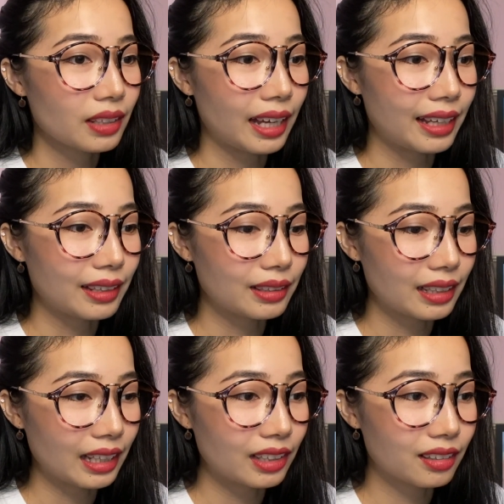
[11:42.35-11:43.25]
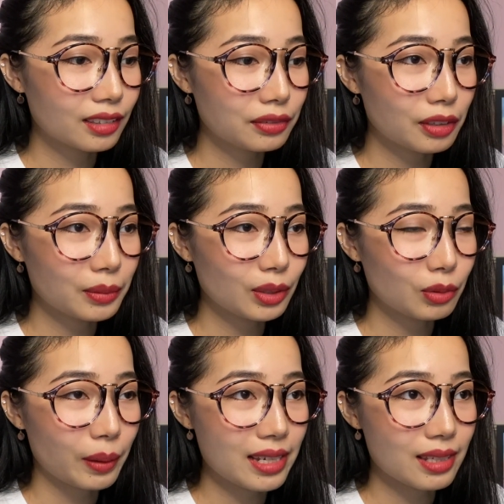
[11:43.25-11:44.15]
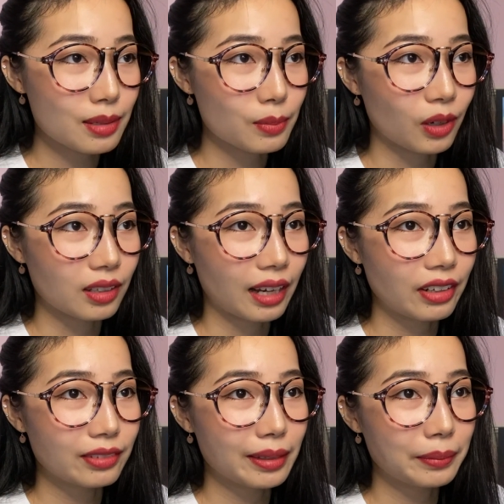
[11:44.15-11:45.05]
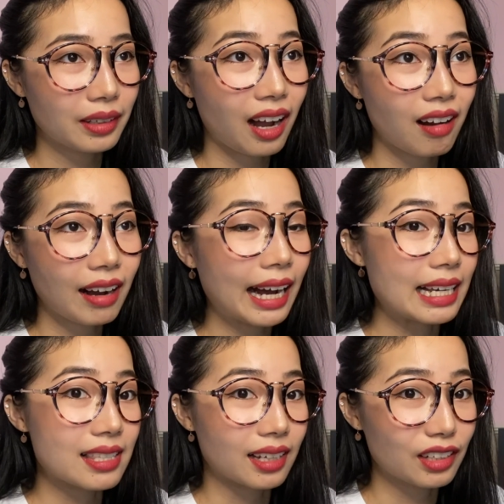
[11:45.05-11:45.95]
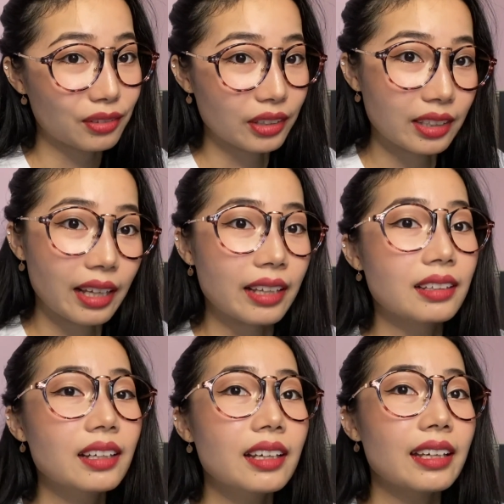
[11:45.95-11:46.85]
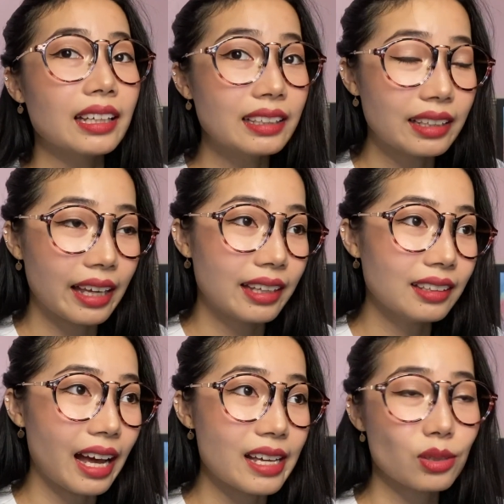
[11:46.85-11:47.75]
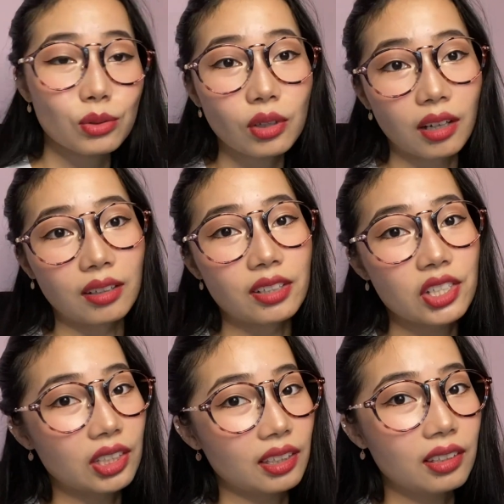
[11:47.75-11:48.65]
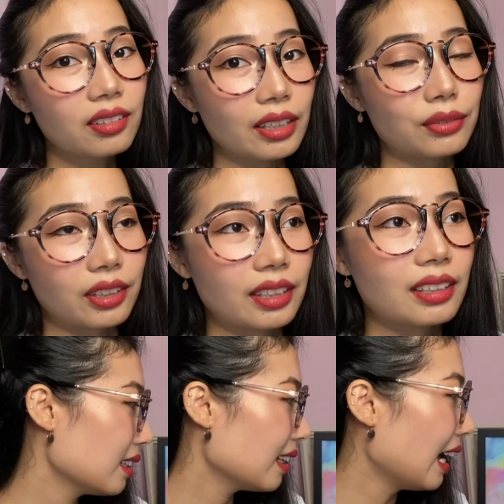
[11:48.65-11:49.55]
And in order for me to pass this mod, I remember how hard I studied for it, and in the end, I still got a shitty grade for it.